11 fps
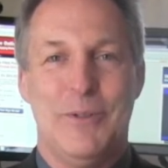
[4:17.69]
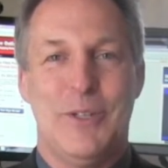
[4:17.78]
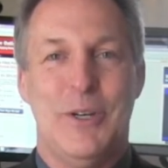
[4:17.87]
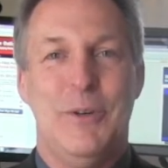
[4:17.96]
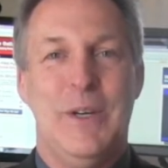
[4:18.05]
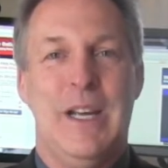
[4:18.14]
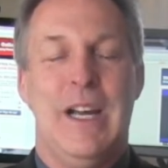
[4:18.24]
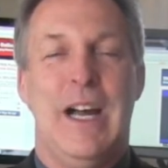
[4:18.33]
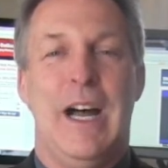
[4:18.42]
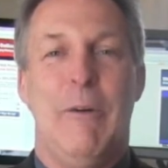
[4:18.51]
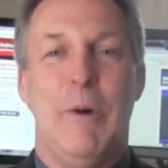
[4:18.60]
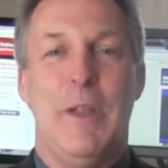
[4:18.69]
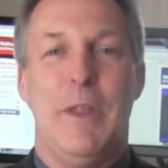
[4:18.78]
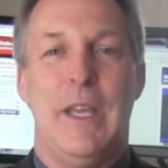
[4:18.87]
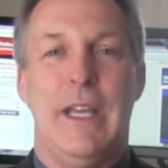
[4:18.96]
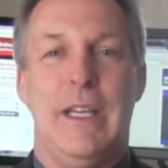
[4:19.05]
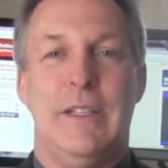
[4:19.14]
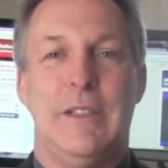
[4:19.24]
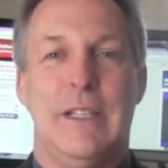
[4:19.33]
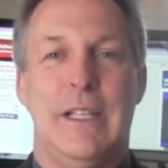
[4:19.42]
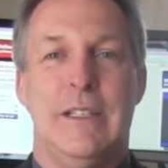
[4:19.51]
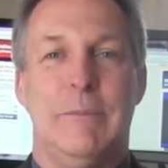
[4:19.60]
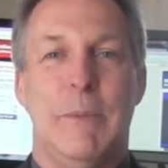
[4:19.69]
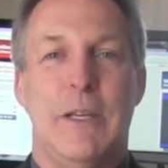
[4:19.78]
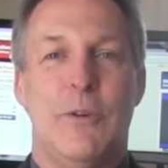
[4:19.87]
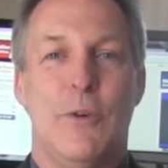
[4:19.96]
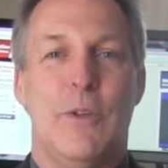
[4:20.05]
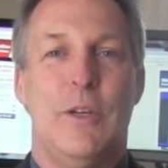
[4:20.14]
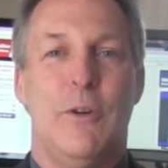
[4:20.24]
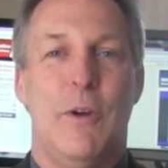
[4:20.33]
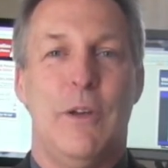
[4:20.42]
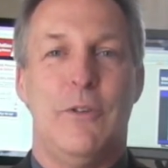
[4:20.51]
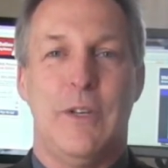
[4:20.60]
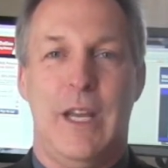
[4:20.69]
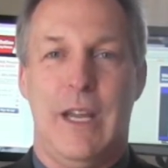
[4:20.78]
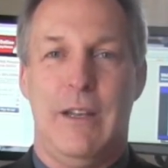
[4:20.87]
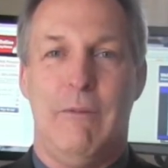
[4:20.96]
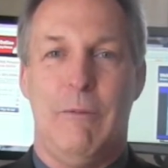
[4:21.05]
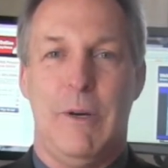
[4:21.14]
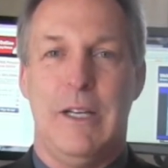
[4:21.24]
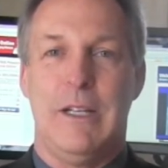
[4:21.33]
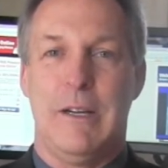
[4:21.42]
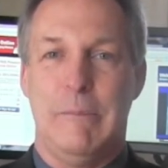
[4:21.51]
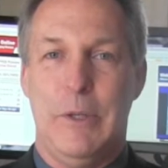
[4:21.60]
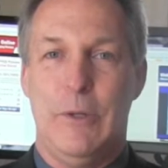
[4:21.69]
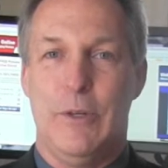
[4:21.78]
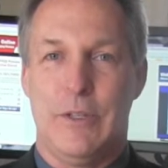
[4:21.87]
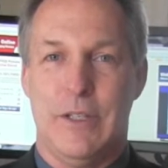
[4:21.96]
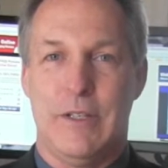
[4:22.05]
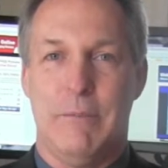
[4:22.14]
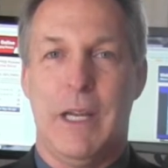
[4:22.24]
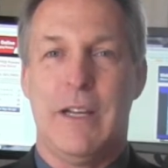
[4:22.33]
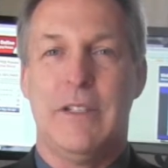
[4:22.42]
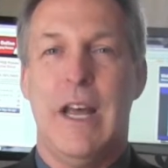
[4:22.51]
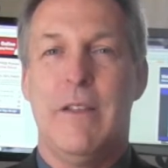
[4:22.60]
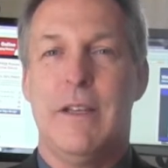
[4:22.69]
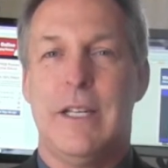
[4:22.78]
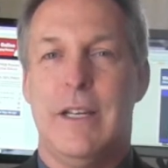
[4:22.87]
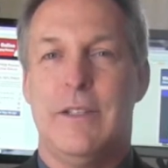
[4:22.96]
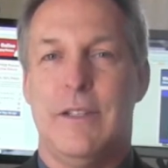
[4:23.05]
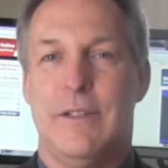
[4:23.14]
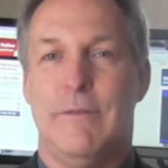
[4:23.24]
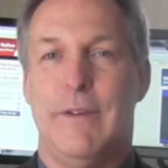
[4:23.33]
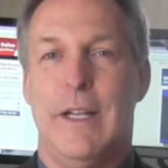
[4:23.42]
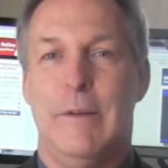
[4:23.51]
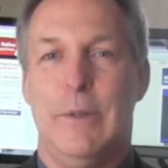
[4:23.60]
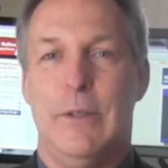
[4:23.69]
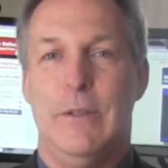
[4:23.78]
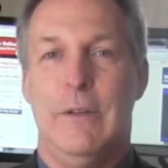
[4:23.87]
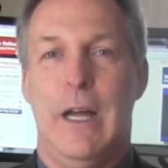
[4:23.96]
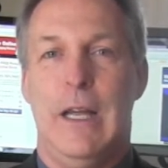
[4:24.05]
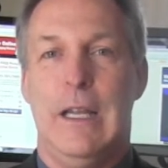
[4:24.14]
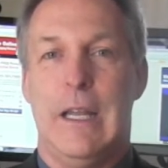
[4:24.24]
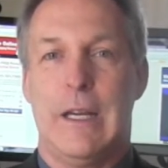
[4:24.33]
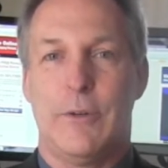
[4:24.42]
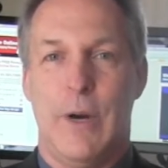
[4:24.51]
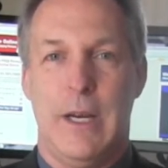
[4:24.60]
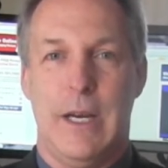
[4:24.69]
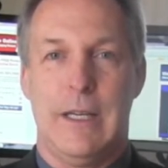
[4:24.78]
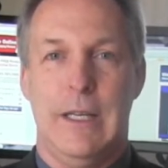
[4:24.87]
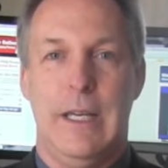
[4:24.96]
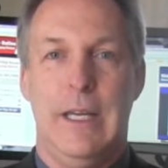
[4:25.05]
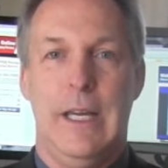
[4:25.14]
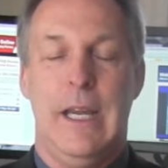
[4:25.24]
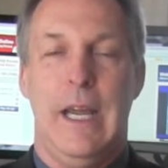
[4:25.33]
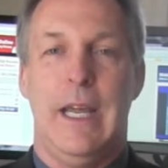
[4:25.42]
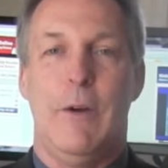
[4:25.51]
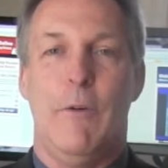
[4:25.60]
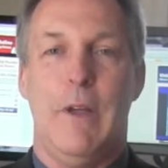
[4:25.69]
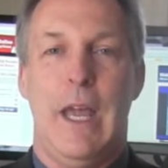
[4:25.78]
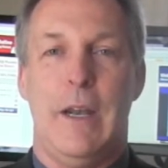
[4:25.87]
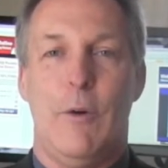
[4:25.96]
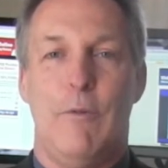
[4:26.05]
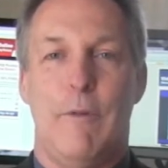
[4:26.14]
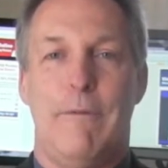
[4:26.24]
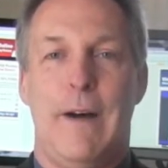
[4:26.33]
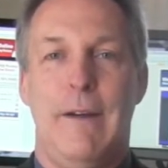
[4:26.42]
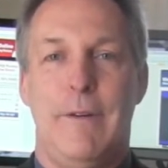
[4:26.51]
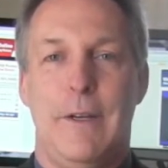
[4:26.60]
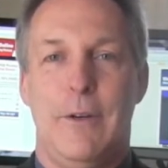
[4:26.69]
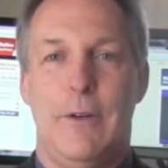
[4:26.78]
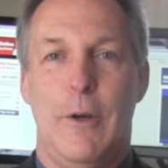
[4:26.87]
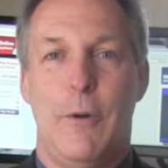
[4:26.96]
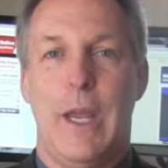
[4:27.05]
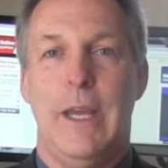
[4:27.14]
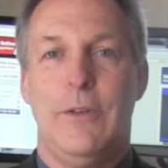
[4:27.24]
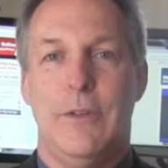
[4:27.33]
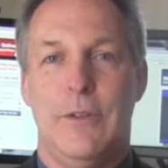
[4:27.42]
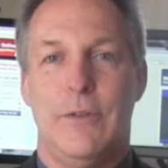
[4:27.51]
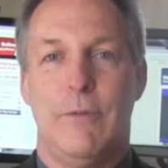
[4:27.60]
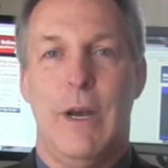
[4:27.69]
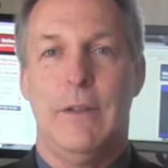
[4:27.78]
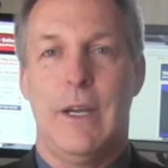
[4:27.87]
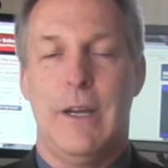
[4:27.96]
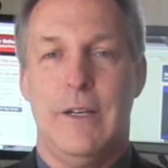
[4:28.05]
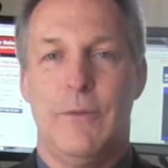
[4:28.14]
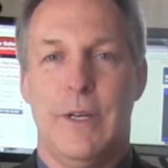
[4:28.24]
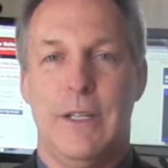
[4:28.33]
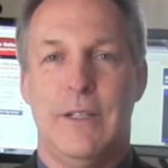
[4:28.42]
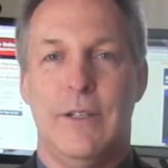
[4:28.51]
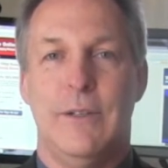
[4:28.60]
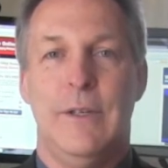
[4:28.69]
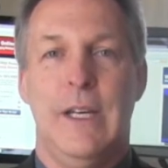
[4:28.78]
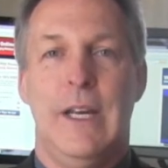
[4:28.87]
So one thing is make sure that you understand what computer system, because now the test is available electronically and at over 500 locations around the country. So